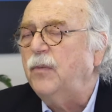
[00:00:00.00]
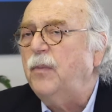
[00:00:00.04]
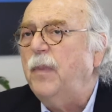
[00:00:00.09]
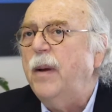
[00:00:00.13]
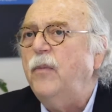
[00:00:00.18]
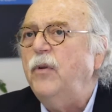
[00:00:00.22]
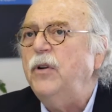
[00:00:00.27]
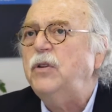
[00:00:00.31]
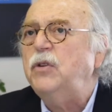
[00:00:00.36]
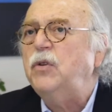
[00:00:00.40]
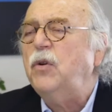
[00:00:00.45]

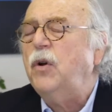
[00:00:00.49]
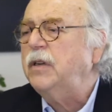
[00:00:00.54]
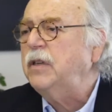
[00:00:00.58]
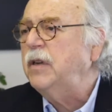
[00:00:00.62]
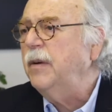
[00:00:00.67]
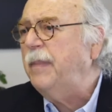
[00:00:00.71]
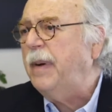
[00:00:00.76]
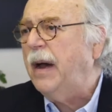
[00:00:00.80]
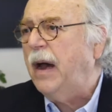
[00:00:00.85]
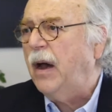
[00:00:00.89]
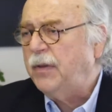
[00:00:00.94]
Remember we talked
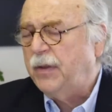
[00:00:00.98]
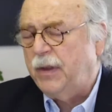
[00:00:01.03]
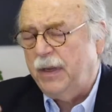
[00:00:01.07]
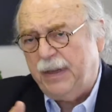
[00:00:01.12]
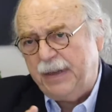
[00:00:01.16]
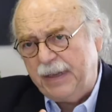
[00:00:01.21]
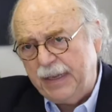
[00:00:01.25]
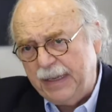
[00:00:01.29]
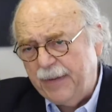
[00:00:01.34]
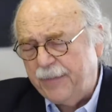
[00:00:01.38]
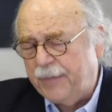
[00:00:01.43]
about the
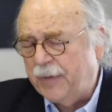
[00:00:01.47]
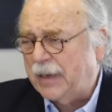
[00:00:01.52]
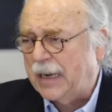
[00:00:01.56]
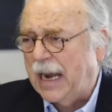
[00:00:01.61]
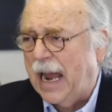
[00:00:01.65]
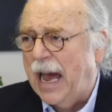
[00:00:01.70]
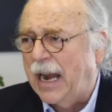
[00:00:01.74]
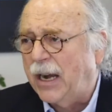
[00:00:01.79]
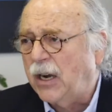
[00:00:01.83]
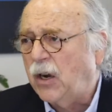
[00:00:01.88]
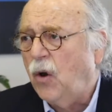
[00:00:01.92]
different
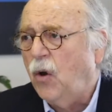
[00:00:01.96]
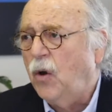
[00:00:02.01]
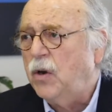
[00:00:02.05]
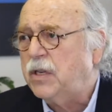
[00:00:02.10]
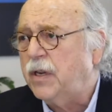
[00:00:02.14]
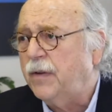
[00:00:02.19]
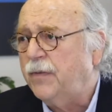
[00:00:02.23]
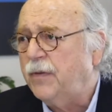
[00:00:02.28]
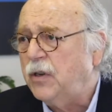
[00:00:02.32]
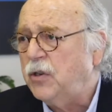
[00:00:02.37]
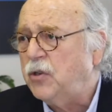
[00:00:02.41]
categories
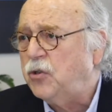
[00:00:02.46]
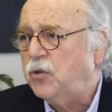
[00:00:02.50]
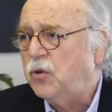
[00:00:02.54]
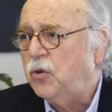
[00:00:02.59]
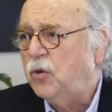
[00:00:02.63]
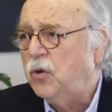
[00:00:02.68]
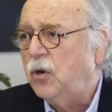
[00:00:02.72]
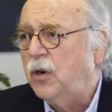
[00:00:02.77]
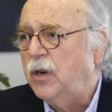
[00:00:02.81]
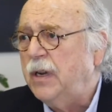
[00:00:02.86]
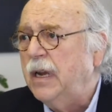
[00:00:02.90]
of
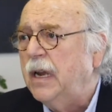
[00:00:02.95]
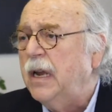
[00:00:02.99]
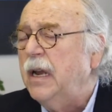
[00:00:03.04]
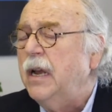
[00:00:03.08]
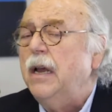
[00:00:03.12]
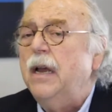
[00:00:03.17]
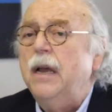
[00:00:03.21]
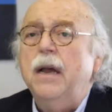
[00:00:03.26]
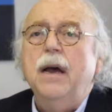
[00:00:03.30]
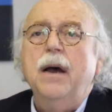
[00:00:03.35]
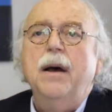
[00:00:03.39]
insured.
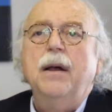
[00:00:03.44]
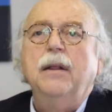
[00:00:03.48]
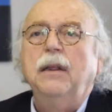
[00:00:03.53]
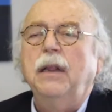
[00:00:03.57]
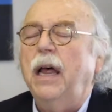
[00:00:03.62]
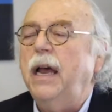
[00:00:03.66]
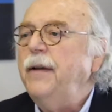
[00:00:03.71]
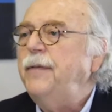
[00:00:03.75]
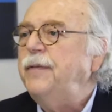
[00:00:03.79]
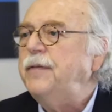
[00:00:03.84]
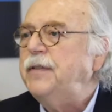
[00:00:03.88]

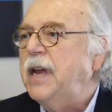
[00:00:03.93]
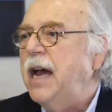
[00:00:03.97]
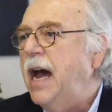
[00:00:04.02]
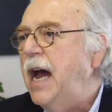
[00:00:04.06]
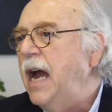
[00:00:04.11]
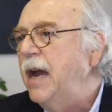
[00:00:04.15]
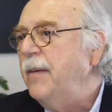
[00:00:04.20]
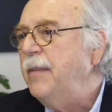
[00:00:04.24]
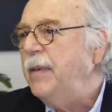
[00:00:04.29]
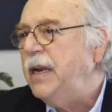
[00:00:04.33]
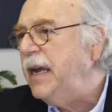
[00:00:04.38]

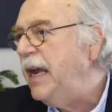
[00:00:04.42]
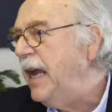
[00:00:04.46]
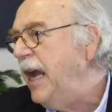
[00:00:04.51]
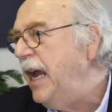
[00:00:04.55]
lifetime and